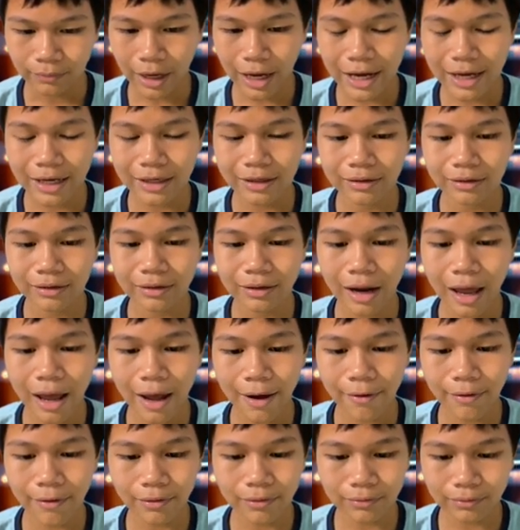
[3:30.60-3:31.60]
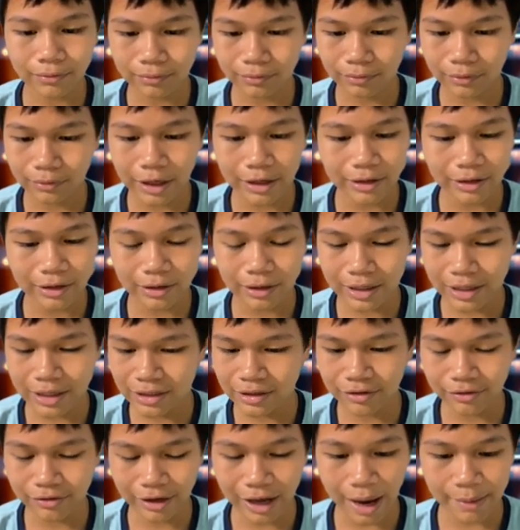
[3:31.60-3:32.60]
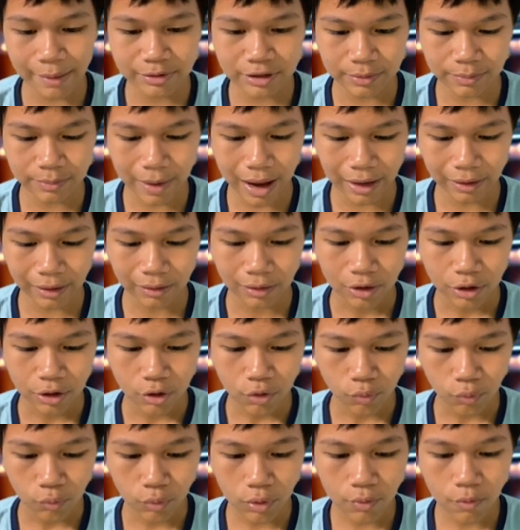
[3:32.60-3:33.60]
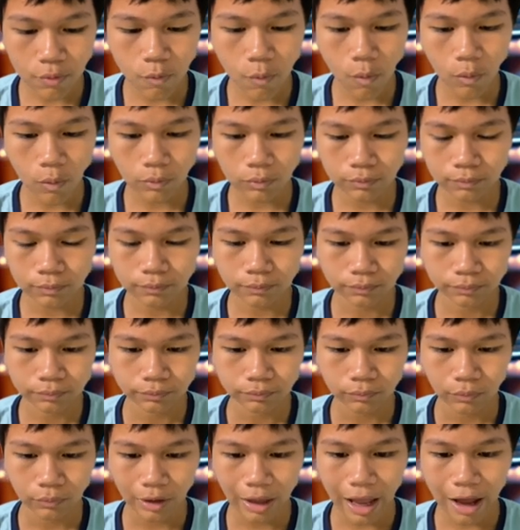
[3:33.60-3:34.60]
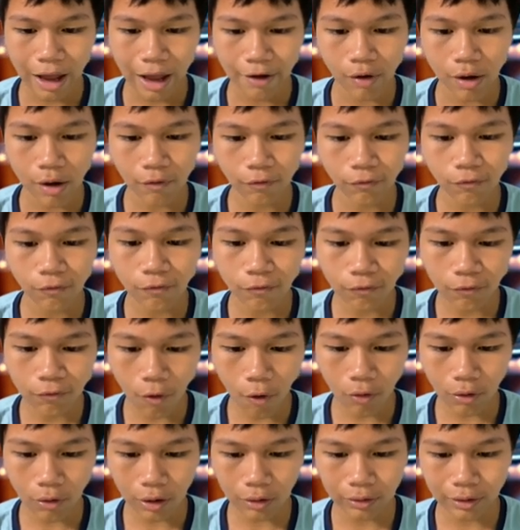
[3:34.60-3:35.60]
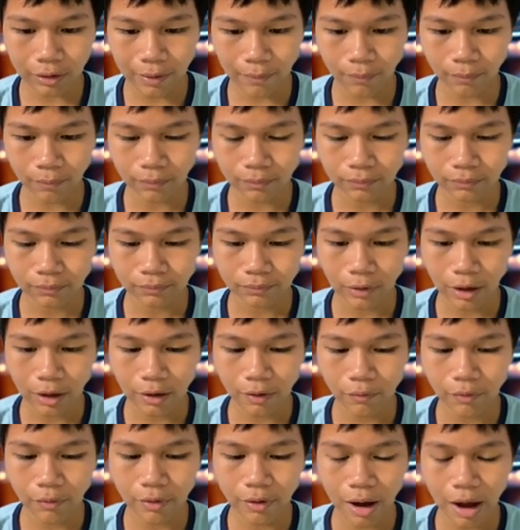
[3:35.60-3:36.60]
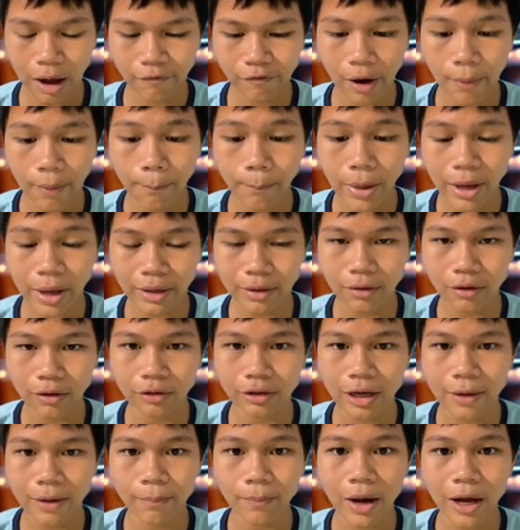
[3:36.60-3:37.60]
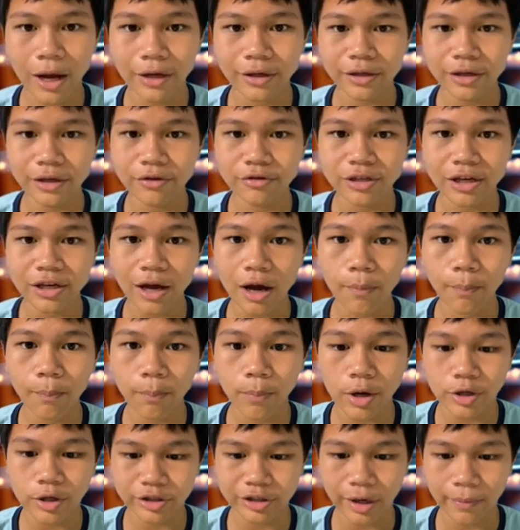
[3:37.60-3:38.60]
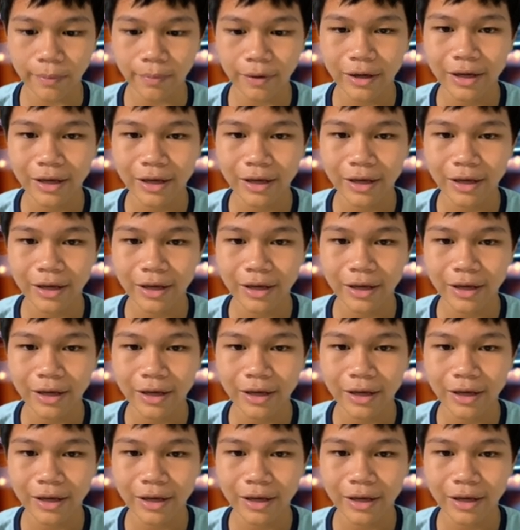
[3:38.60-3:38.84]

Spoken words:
and now they need to capture back. We will have a fork on them. We'll have a pin on them by using our bishop.